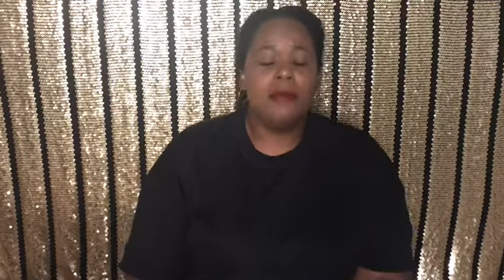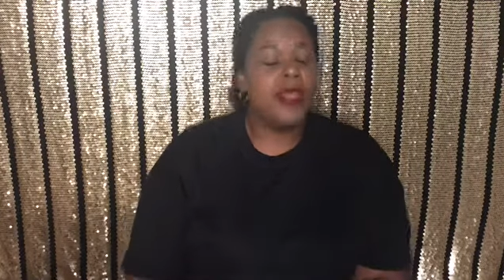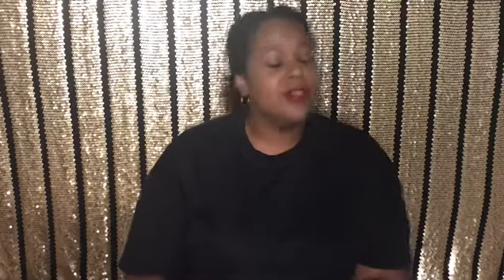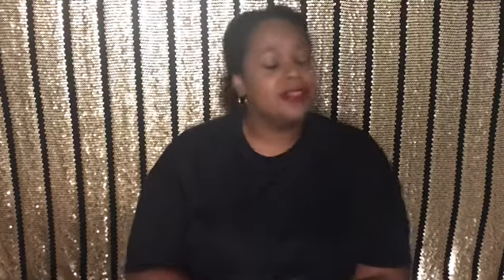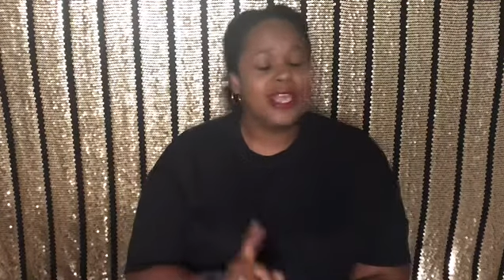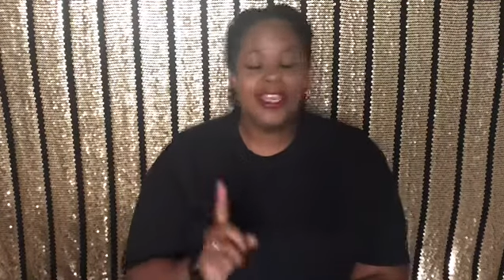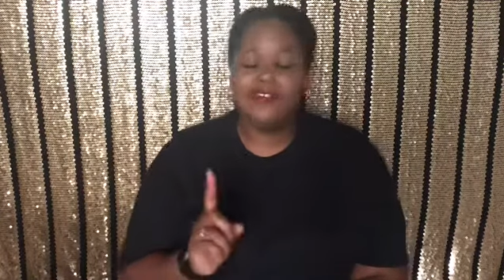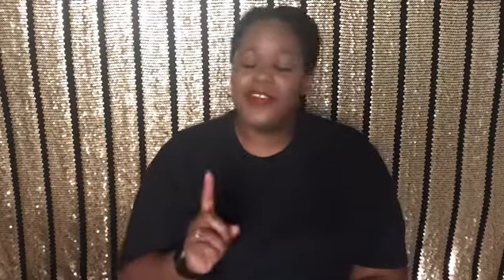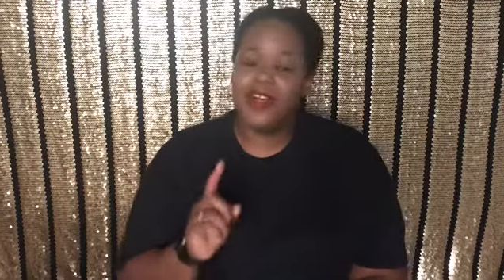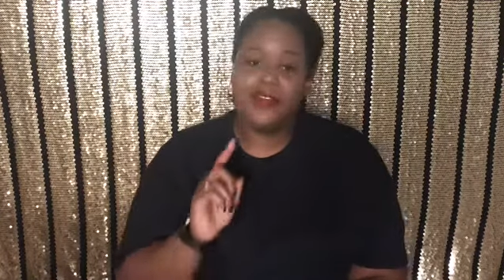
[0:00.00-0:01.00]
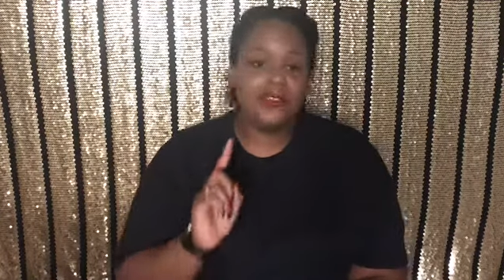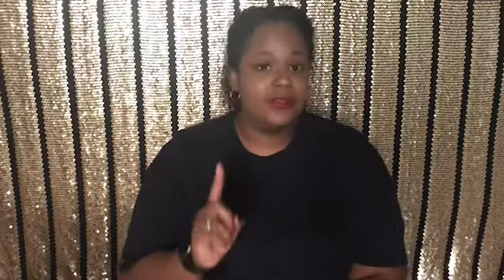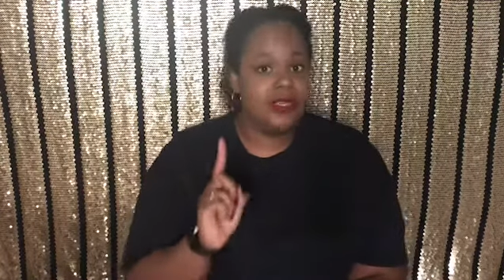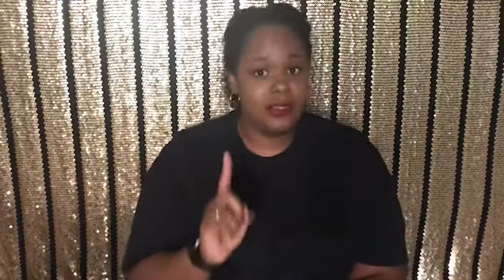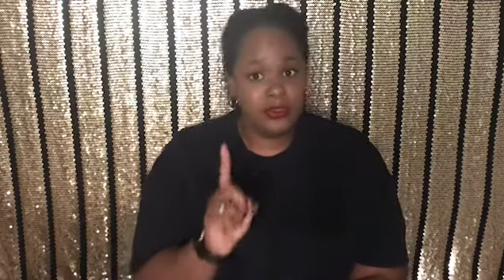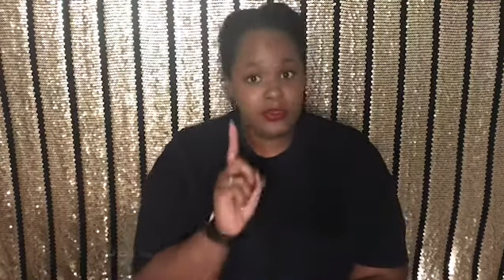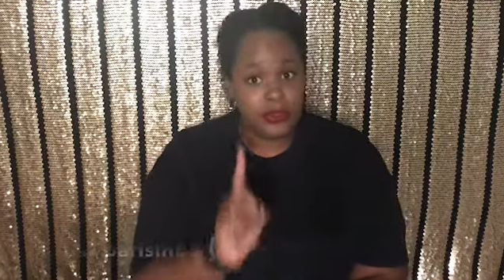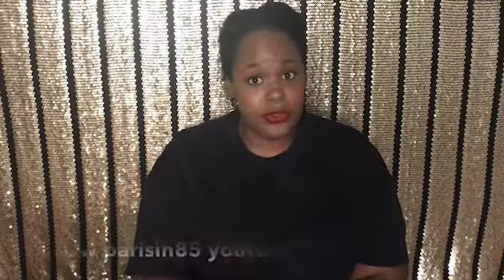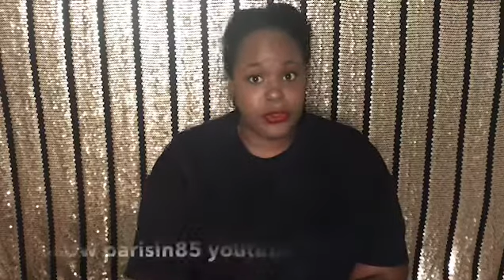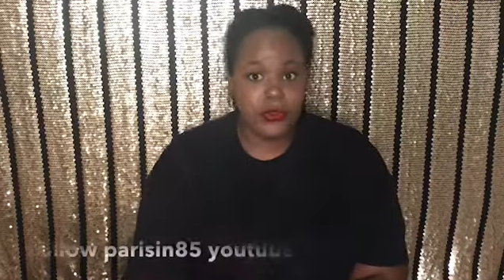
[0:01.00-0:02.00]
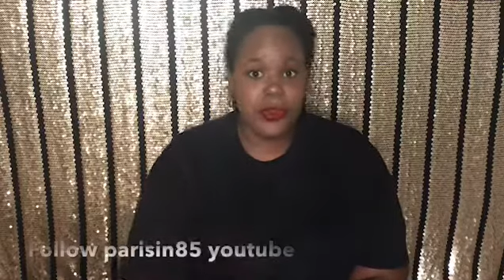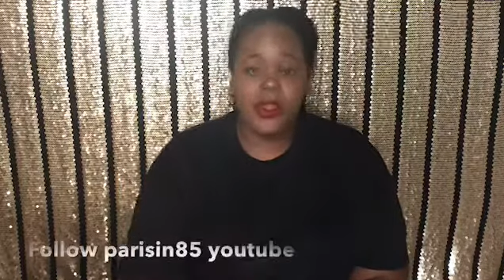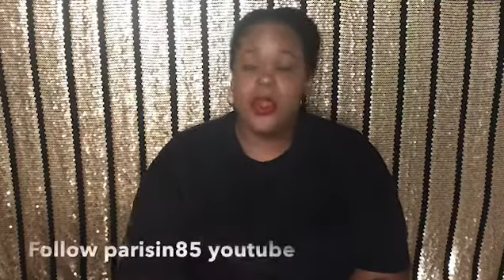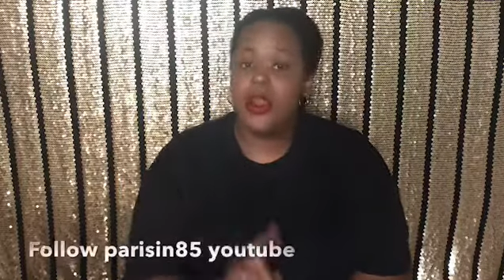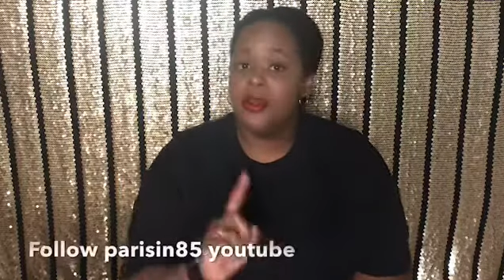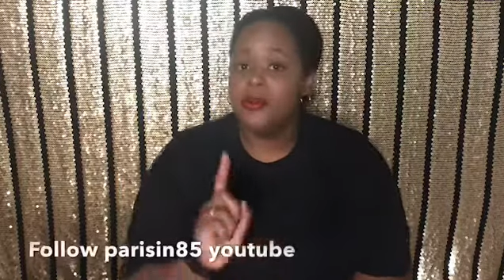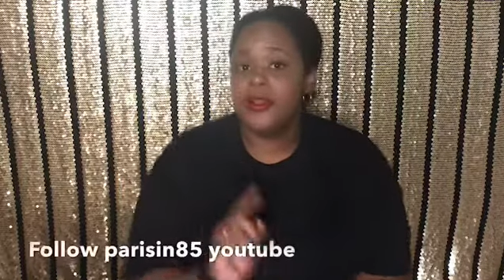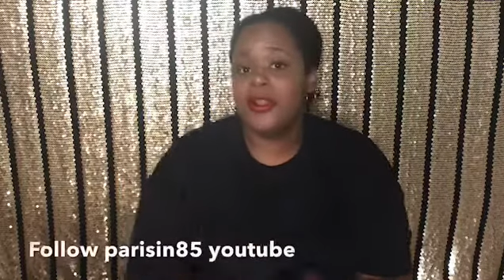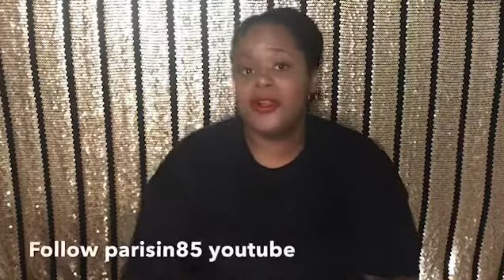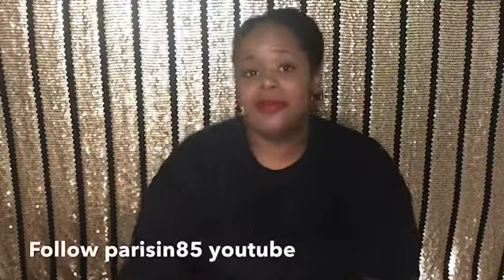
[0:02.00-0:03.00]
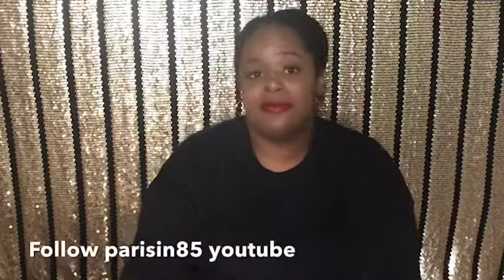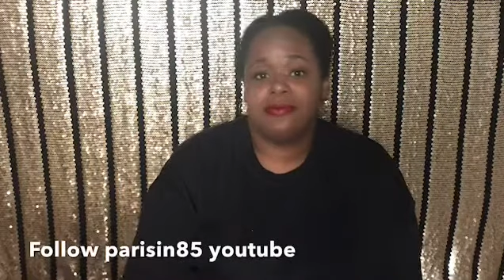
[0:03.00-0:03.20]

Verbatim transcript: Paris 85, this video is for you. Homegirl,